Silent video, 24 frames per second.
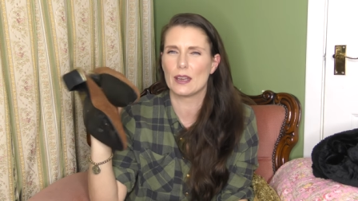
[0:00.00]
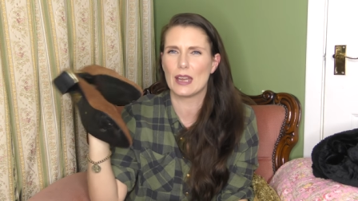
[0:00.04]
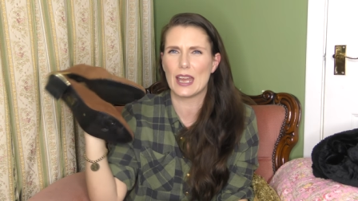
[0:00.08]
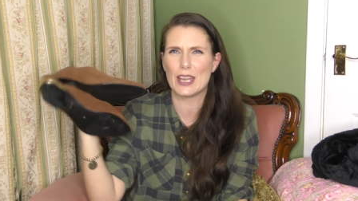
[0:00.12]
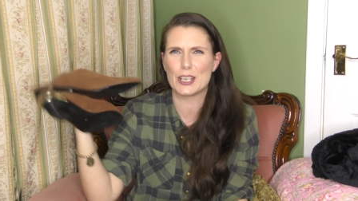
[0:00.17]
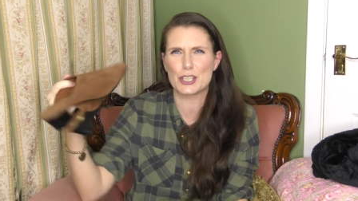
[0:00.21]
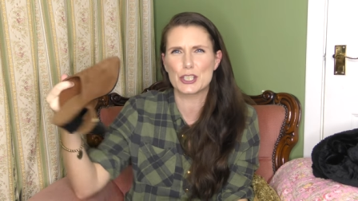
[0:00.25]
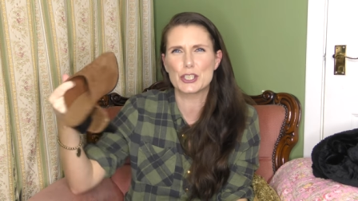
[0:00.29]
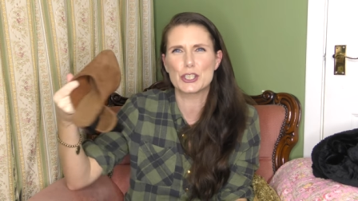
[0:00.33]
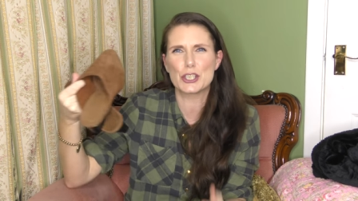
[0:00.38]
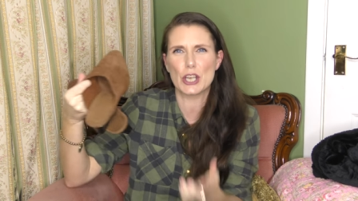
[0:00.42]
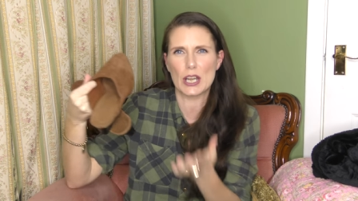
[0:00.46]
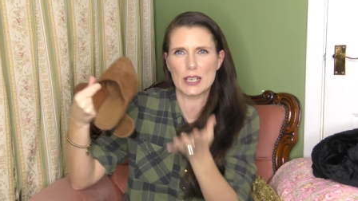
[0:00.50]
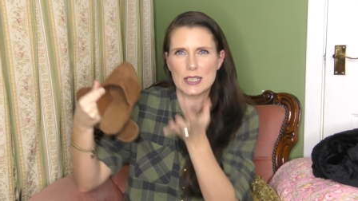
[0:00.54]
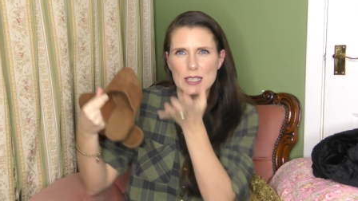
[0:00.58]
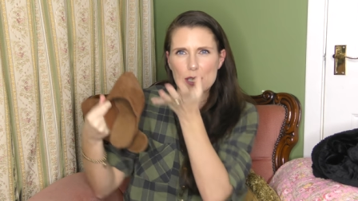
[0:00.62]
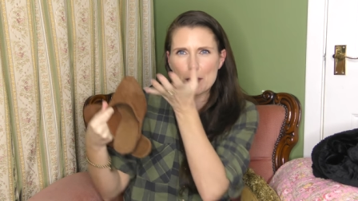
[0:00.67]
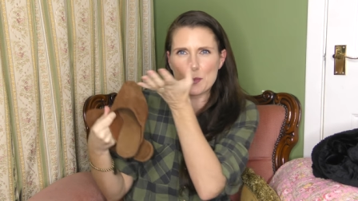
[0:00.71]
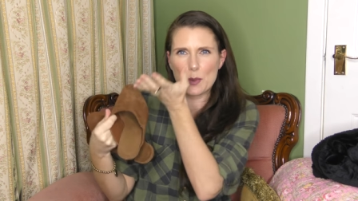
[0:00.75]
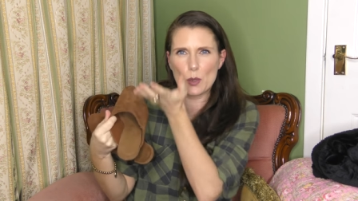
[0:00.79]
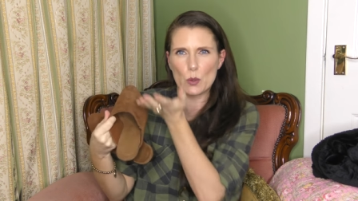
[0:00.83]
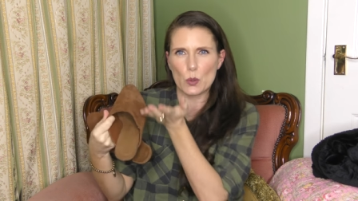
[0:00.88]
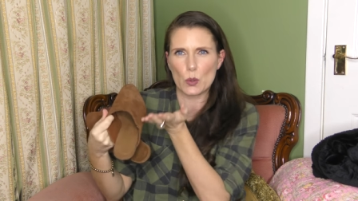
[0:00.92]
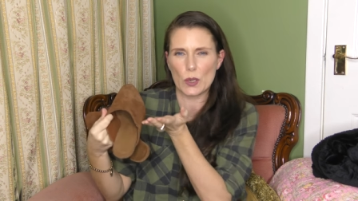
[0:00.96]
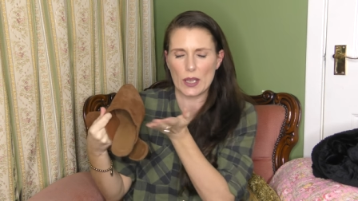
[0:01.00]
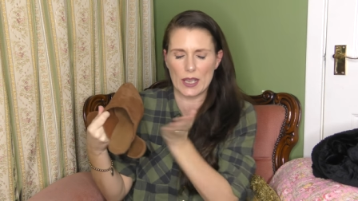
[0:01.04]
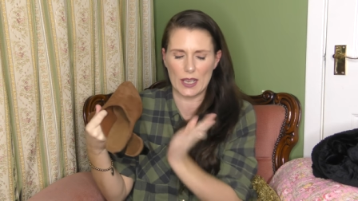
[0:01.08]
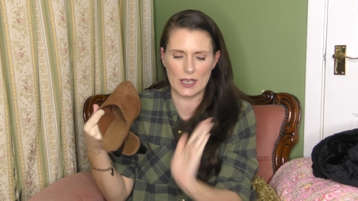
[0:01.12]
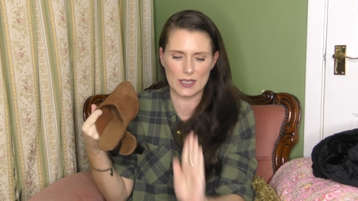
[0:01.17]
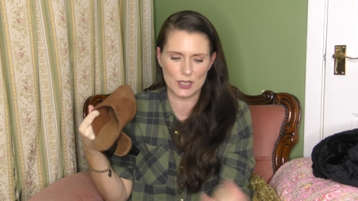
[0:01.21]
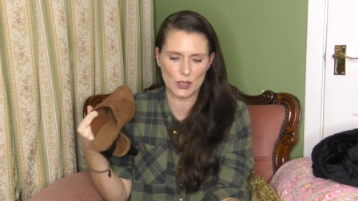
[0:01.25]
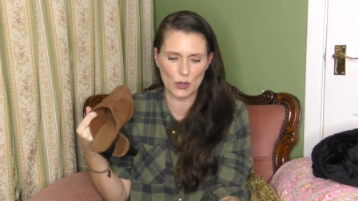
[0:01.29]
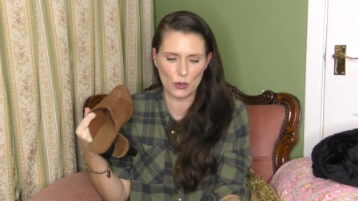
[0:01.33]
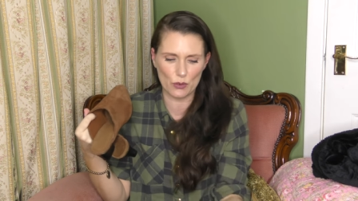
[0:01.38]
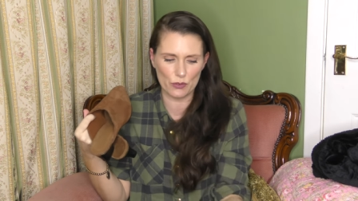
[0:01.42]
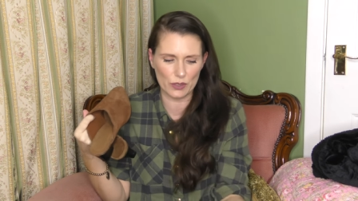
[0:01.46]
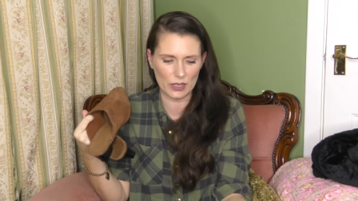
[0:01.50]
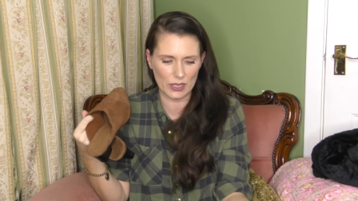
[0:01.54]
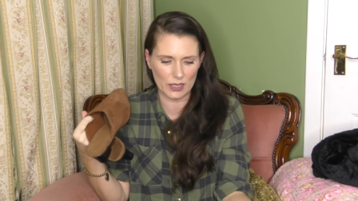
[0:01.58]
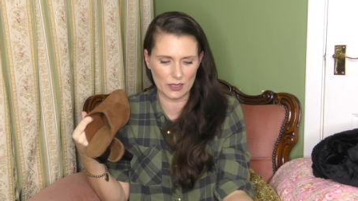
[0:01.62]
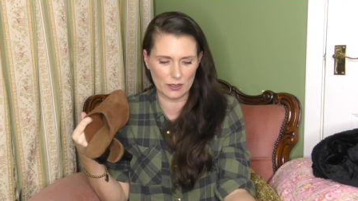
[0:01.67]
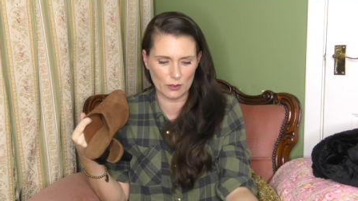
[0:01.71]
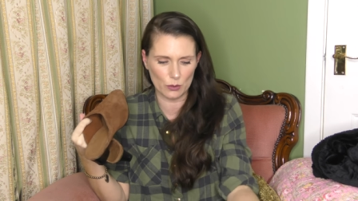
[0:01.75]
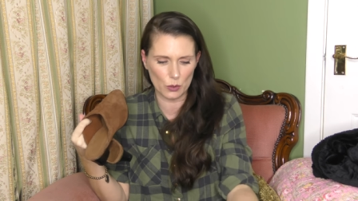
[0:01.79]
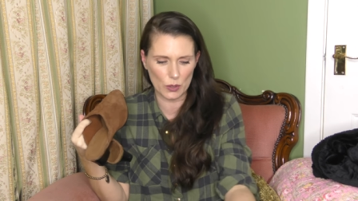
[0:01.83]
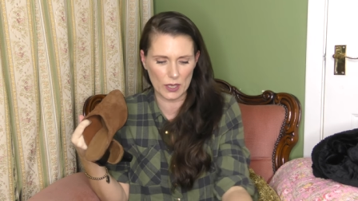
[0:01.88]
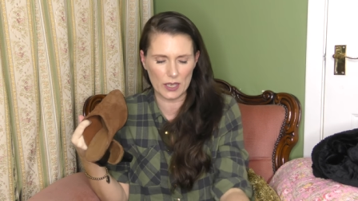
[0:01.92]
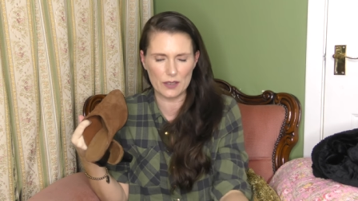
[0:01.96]
It's just about okay. It's not
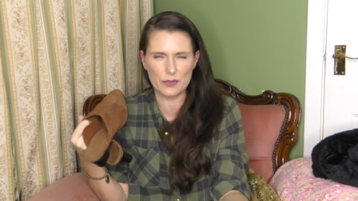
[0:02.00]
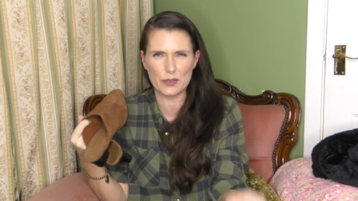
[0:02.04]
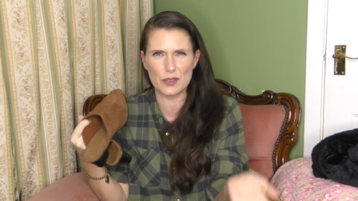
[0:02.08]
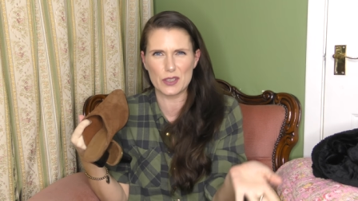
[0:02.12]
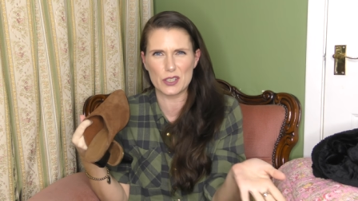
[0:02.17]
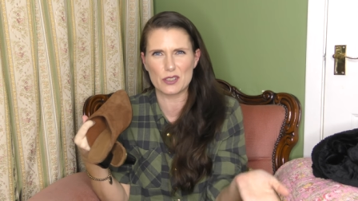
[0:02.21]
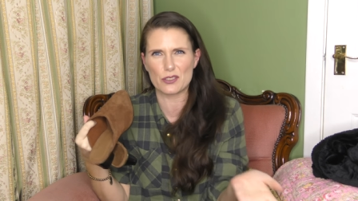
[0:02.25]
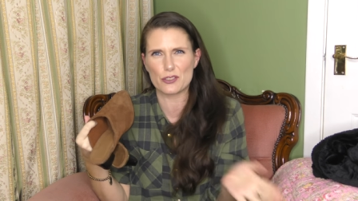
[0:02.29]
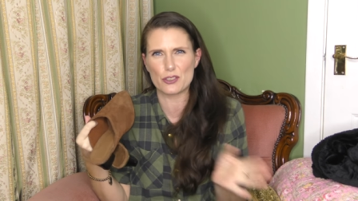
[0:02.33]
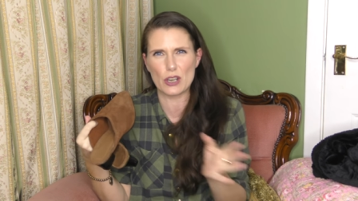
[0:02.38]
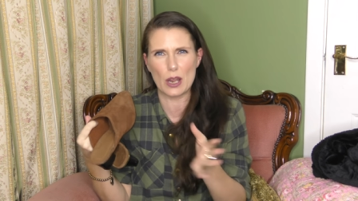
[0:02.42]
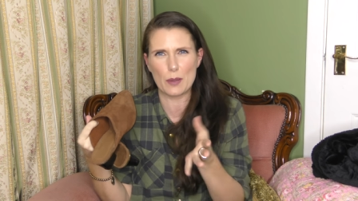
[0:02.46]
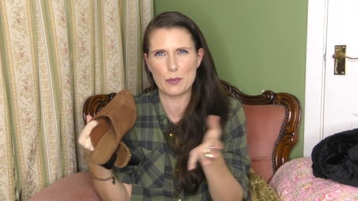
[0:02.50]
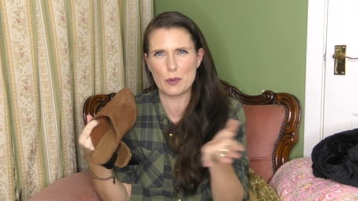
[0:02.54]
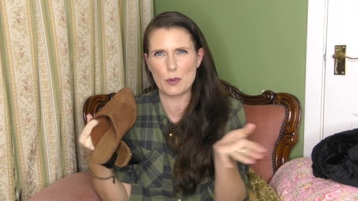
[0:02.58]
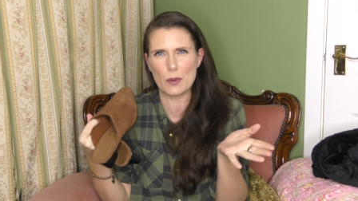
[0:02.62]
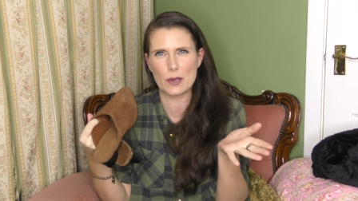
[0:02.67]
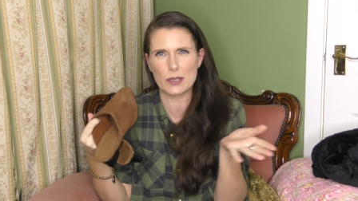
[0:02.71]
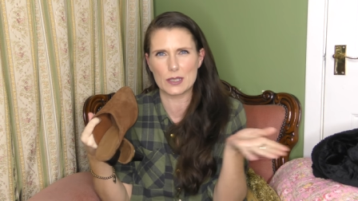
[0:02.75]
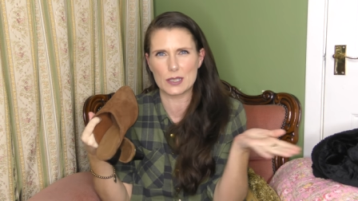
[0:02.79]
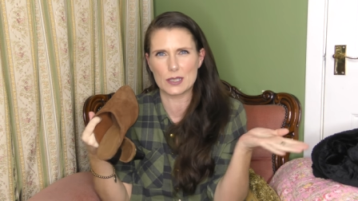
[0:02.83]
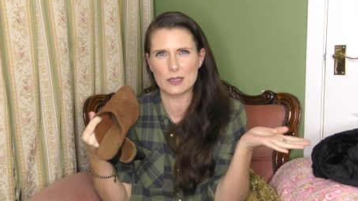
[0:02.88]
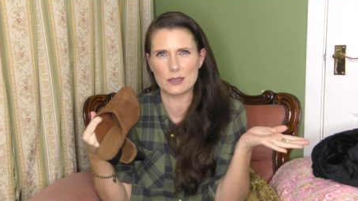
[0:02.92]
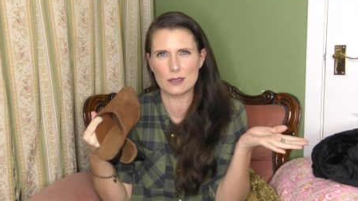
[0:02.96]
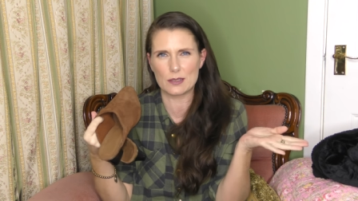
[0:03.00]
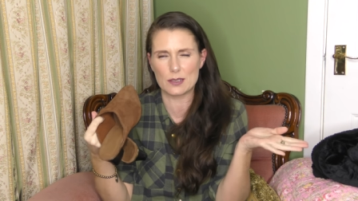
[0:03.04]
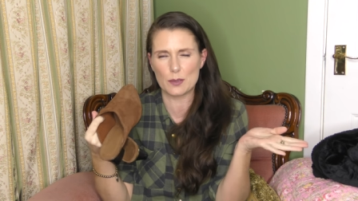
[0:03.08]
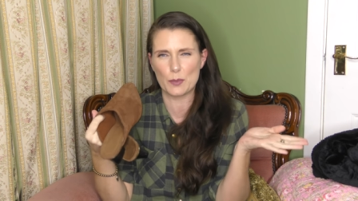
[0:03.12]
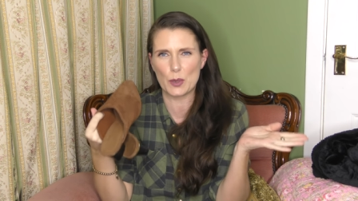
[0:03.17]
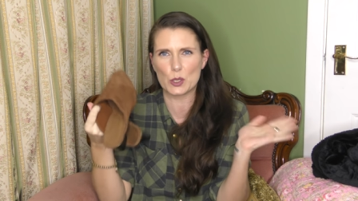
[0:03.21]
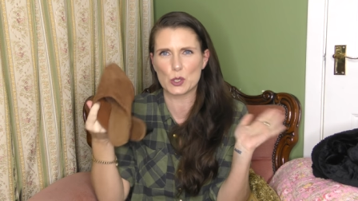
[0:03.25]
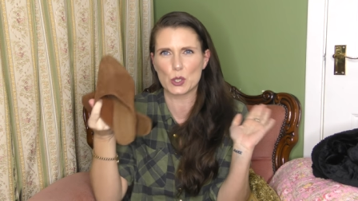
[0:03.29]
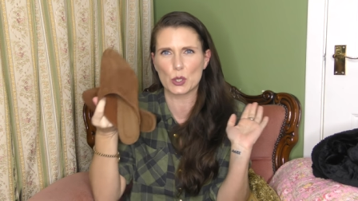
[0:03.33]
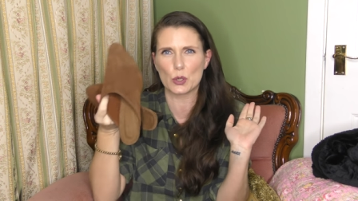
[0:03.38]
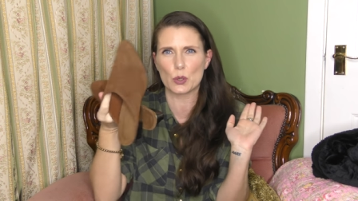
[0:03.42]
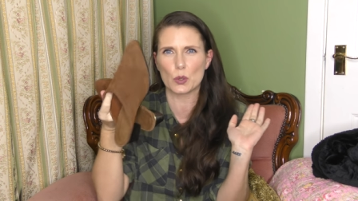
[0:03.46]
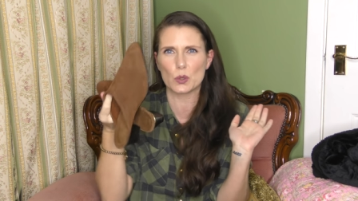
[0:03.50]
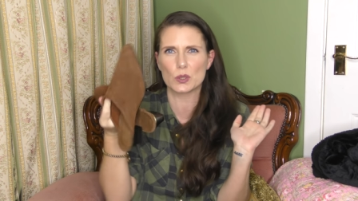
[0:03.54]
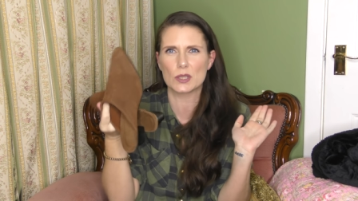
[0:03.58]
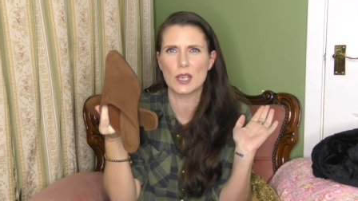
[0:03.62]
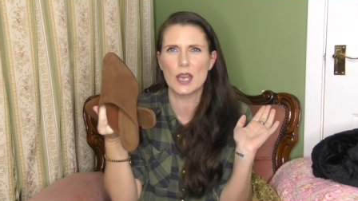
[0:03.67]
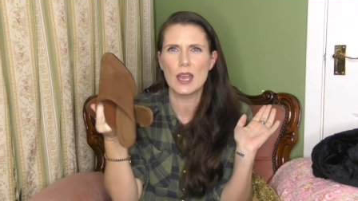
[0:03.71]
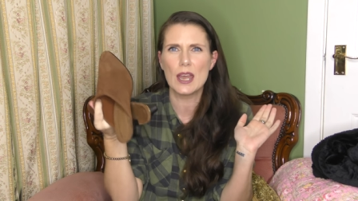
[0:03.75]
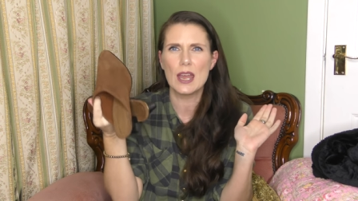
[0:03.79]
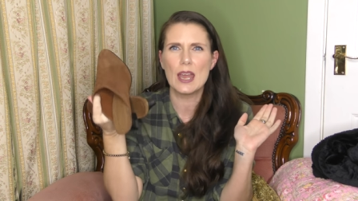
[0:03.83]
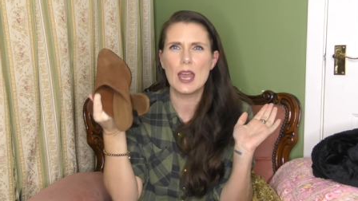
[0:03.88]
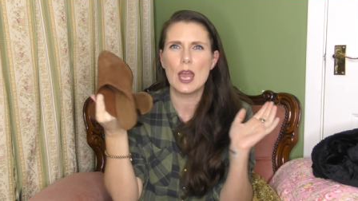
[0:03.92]
really okay for the strappy ones because it's a bit too cold.